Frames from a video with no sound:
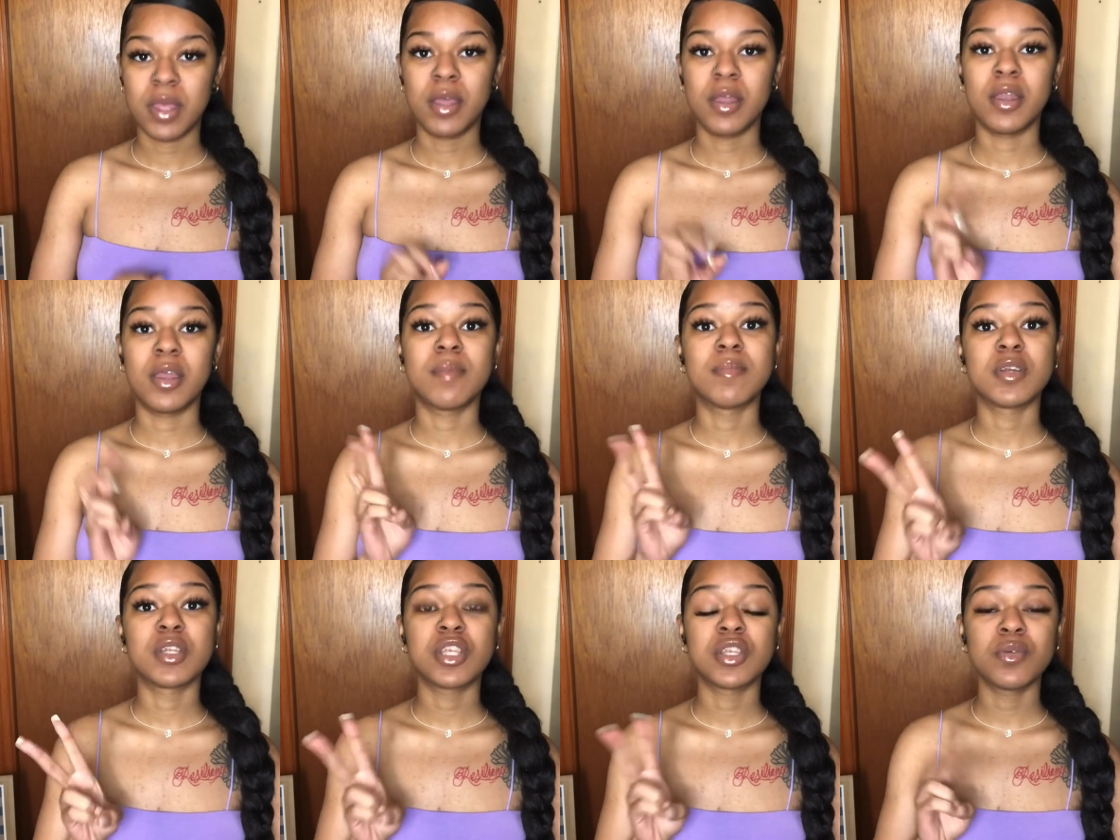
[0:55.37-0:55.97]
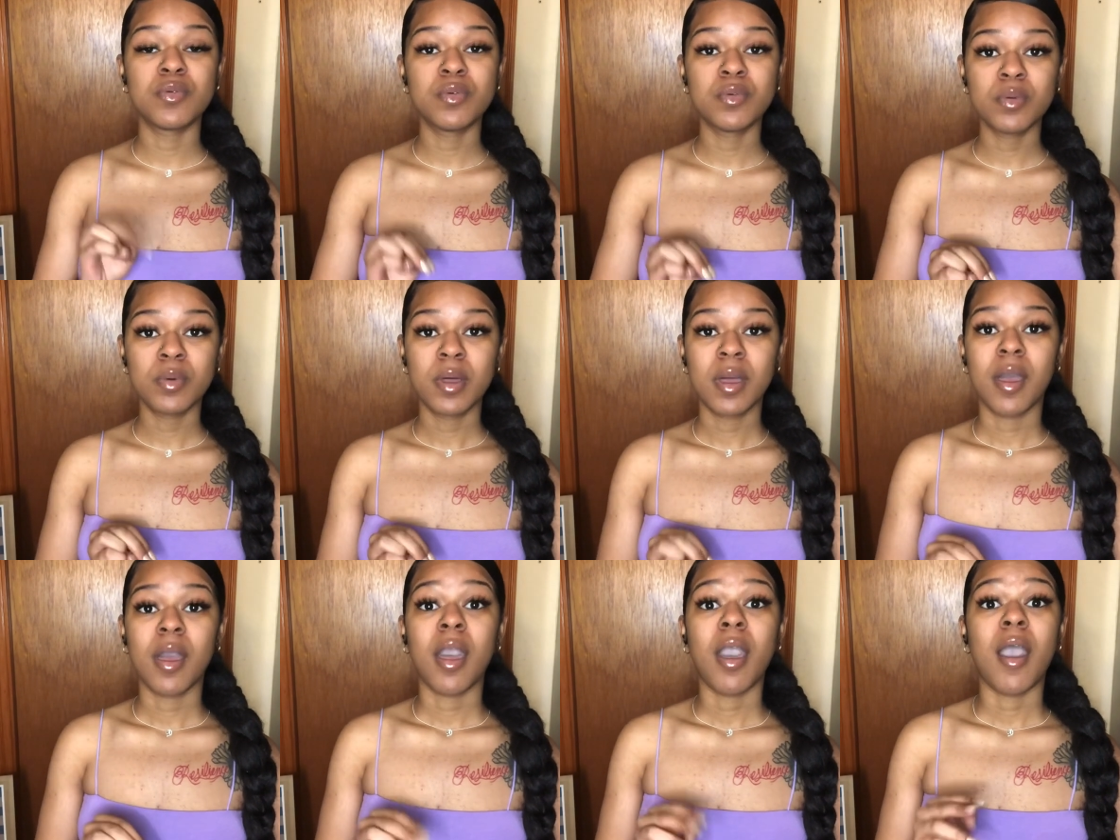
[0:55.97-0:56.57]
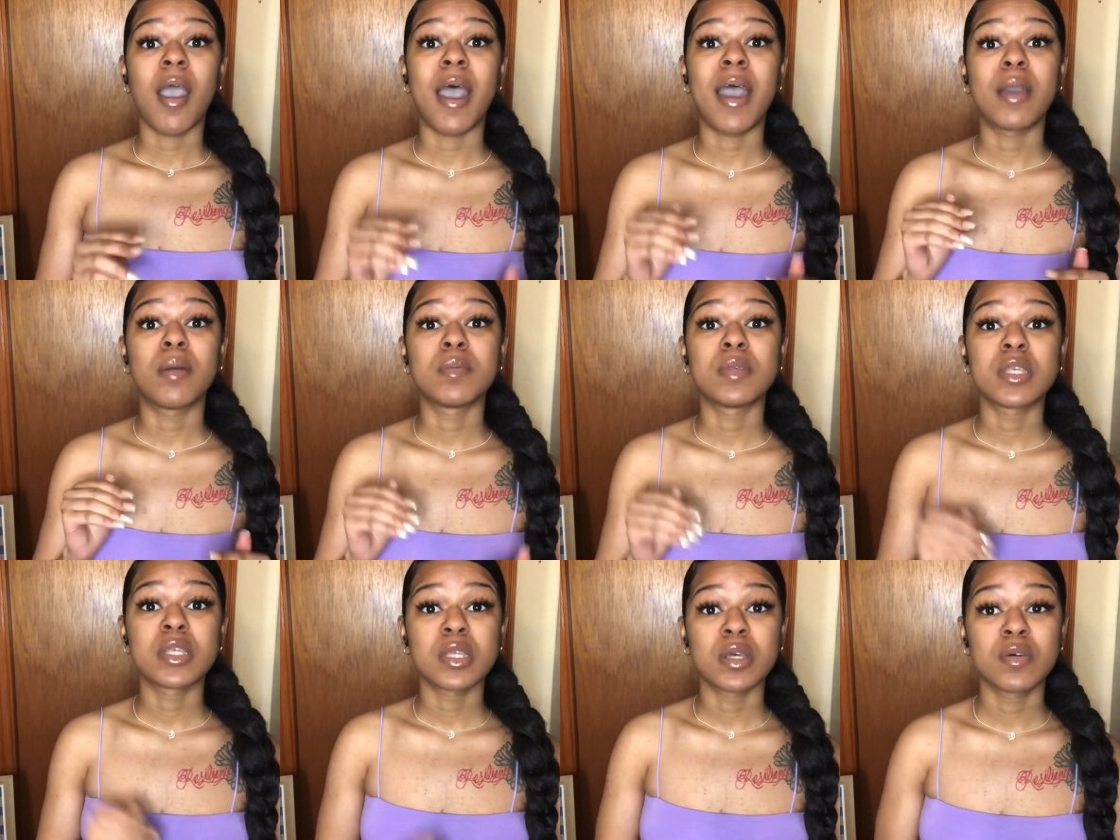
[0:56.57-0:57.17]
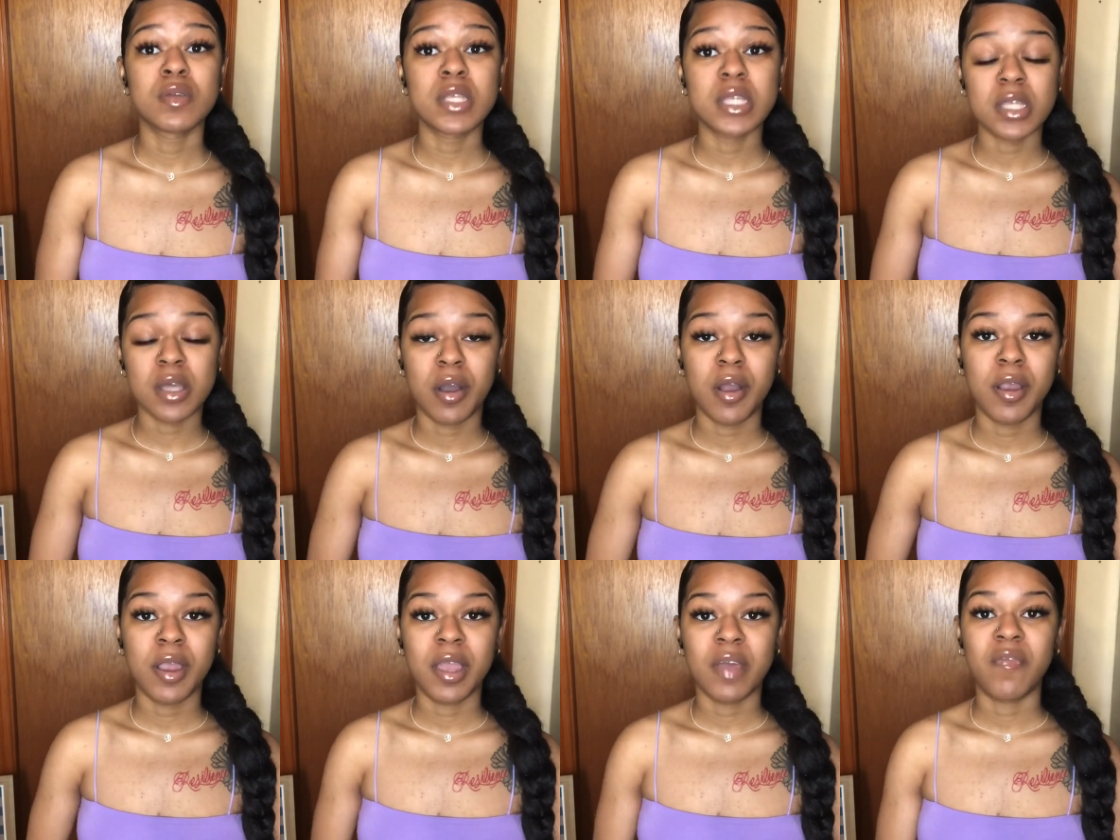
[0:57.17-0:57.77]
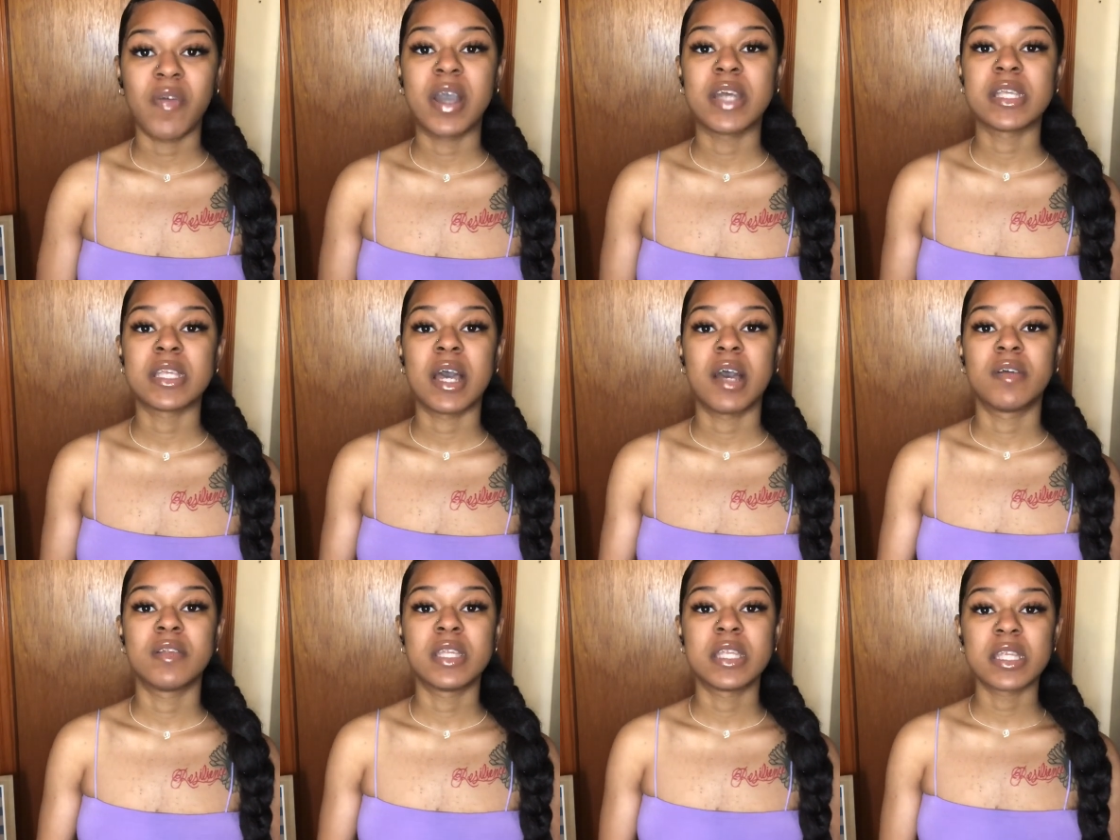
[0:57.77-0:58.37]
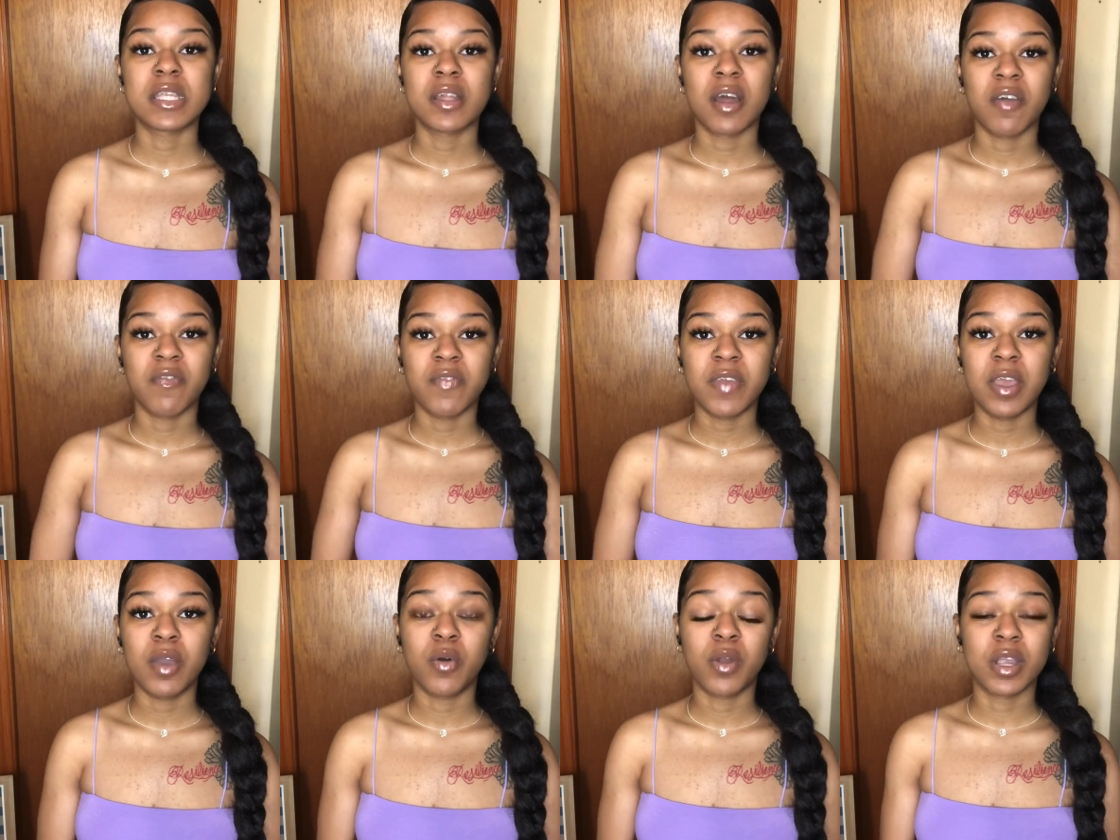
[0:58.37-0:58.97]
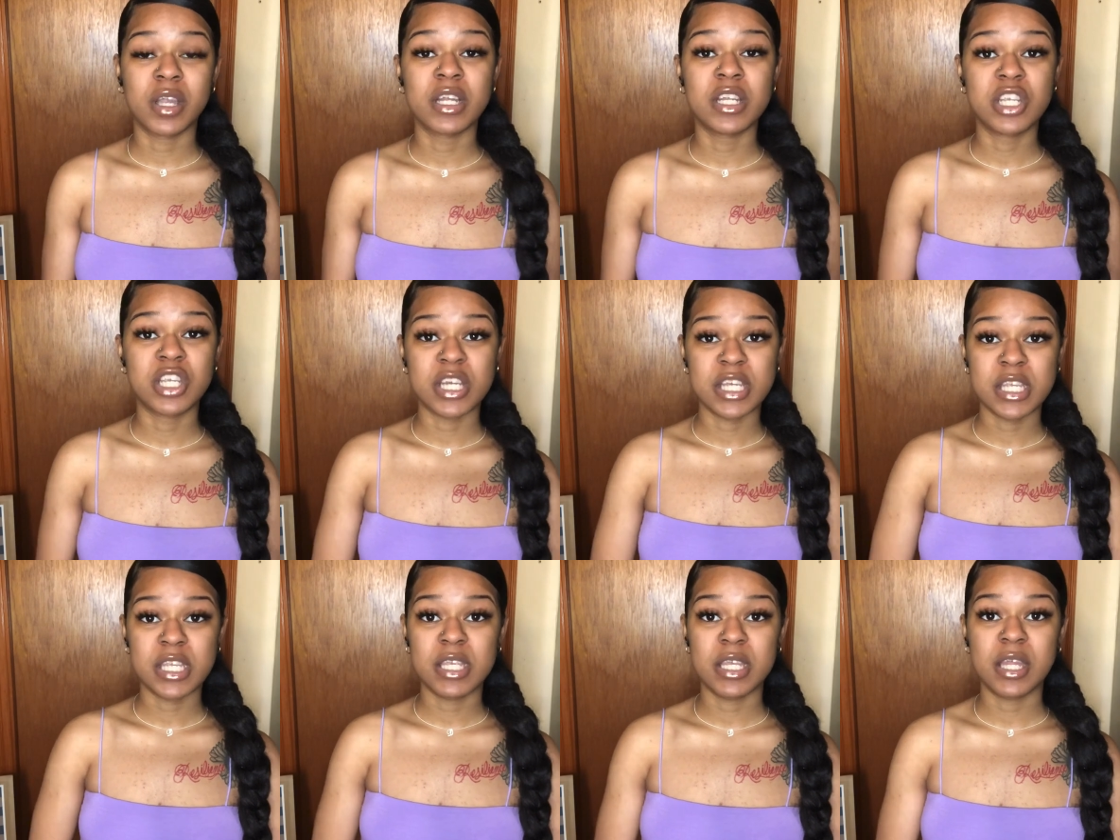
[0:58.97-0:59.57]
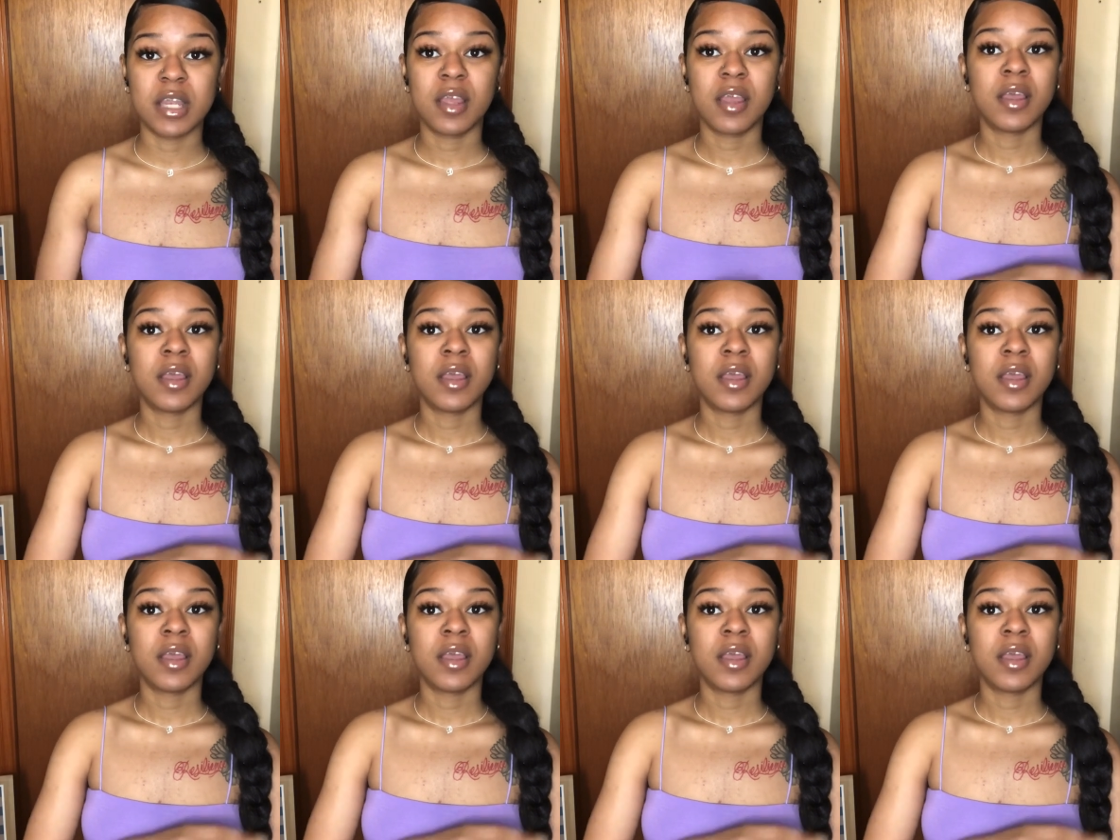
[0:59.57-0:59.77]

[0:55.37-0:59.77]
Number two, I am so sorry if I sound stuffy or congested